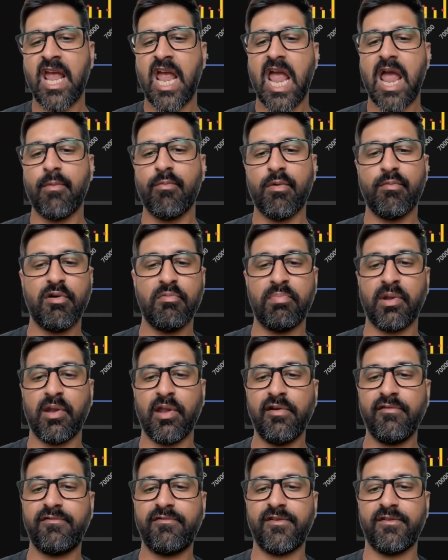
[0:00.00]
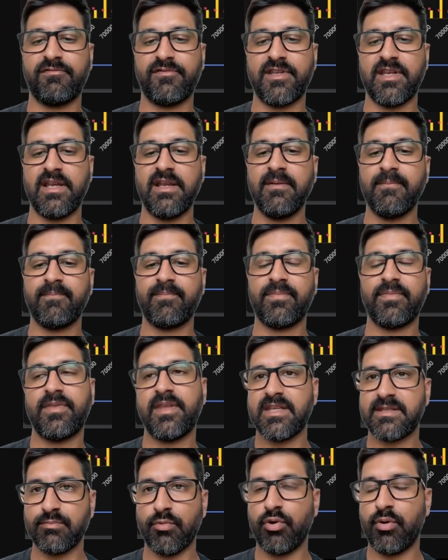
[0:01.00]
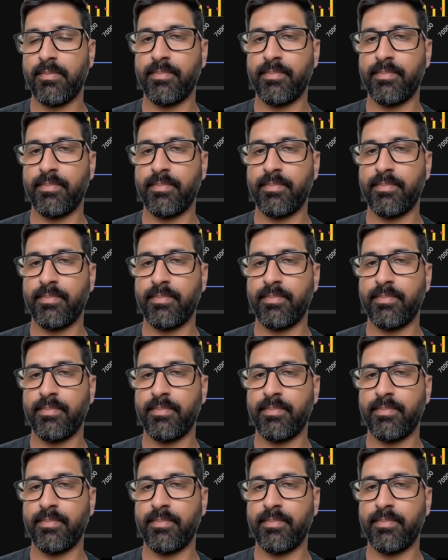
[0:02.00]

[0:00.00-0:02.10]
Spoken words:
And when we're below 50, there's more